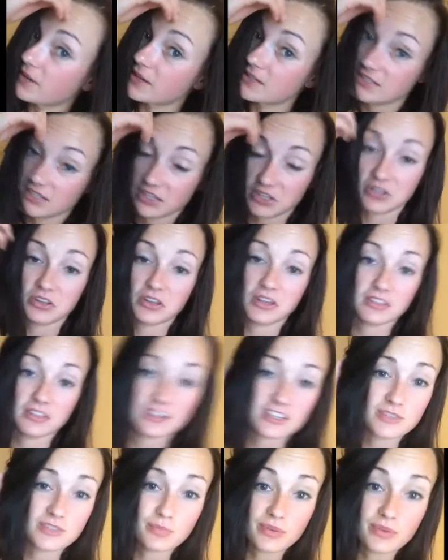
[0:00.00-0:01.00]
basically
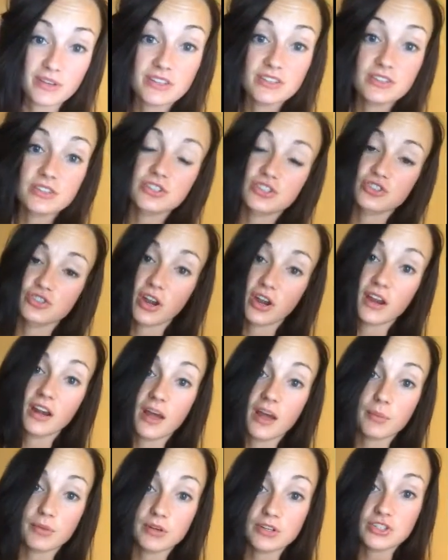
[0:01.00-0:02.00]
like this, but straight.
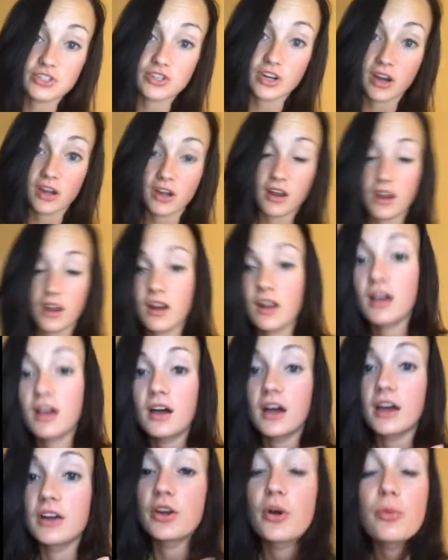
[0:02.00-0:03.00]
I'm going to straighten it.
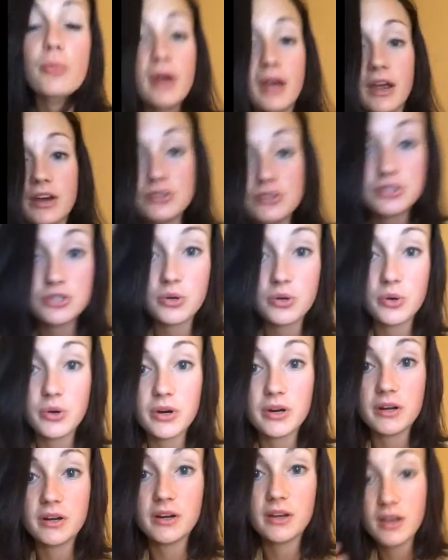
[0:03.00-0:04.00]
I know my hair's
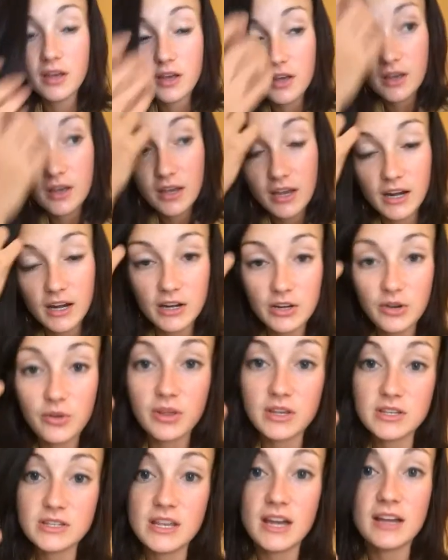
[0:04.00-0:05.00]
short, and I know
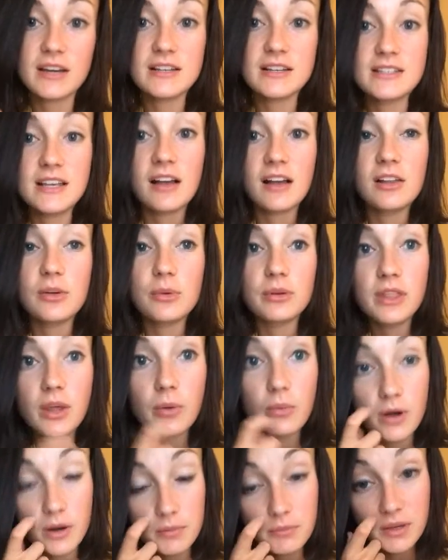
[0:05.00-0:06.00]
that's not exactly what
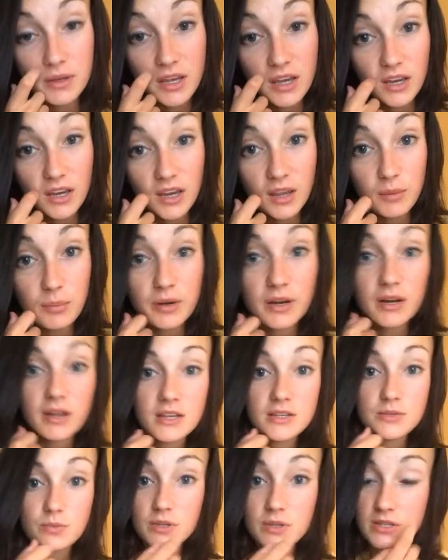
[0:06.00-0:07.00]
they want in bikini, but
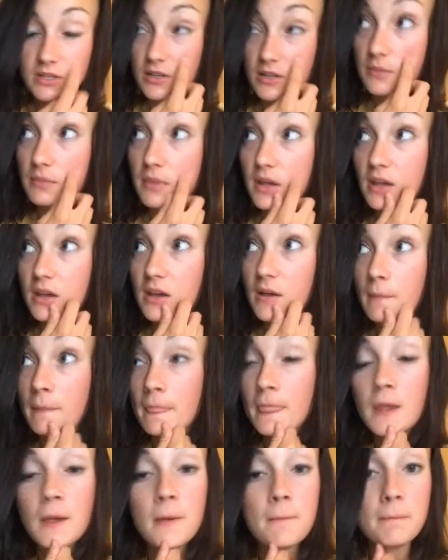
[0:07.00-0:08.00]
it's what's going to make
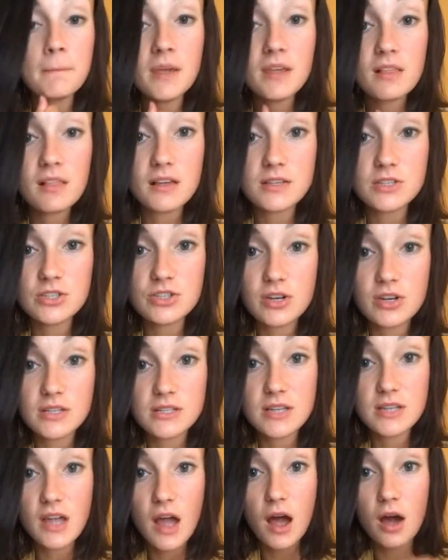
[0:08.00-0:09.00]
me less
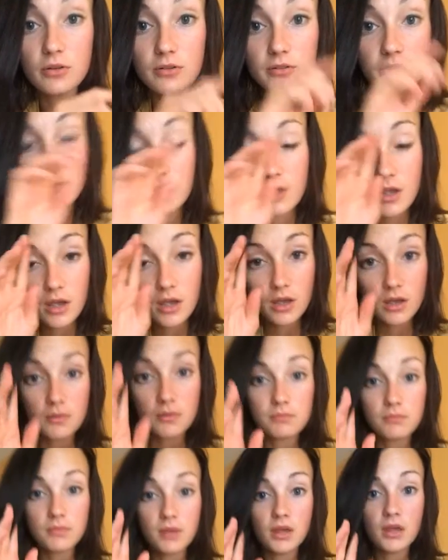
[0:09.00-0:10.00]
stressed out and
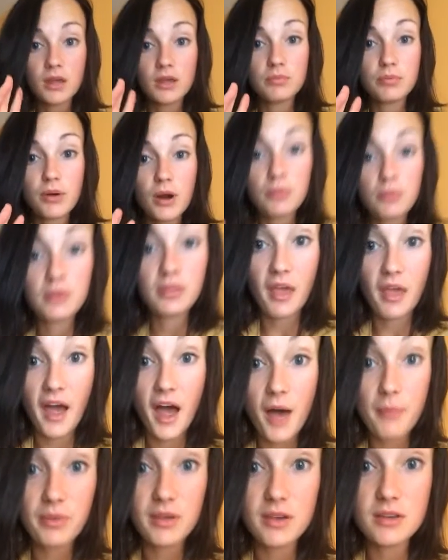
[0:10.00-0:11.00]
me probably the
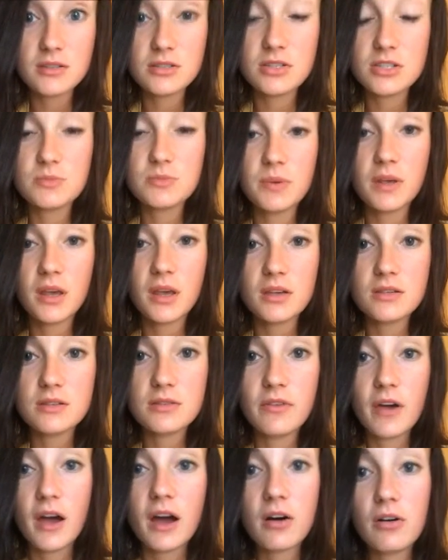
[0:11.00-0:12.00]
happiest, just because
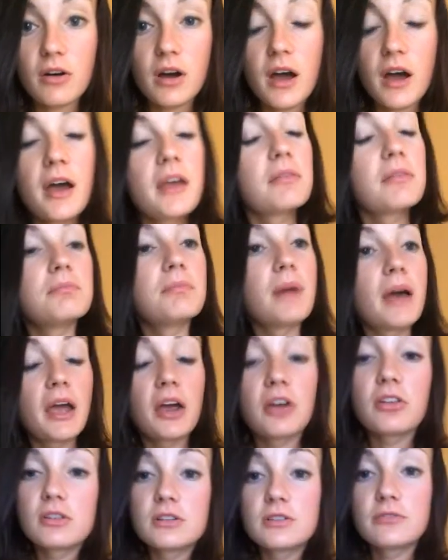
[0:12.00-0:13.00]
of how my
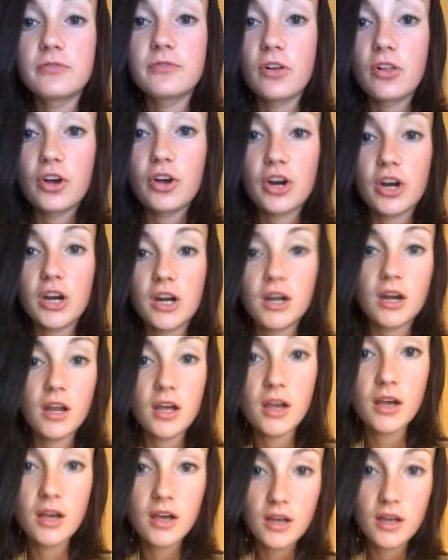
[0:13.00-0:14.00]
hair looks fuller and
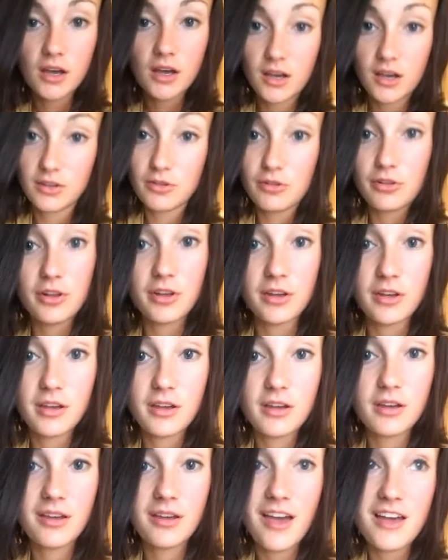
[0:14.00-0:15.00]
I don't look
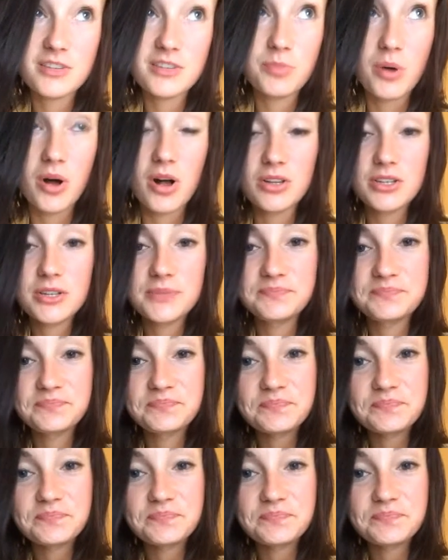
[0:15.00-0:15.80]
as bald.